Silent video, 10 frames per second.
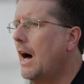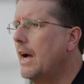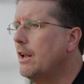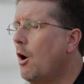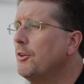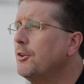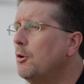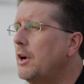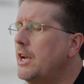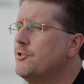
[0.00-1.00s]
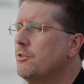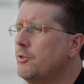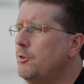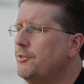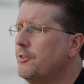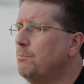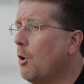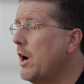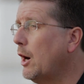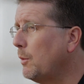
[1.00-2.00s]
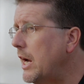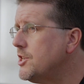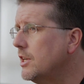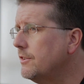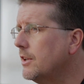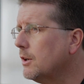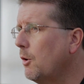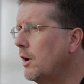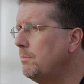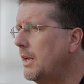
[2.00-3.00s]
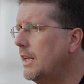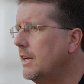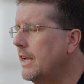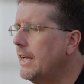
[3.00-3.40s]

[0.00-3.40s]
It also introduces more aeration into the growing media.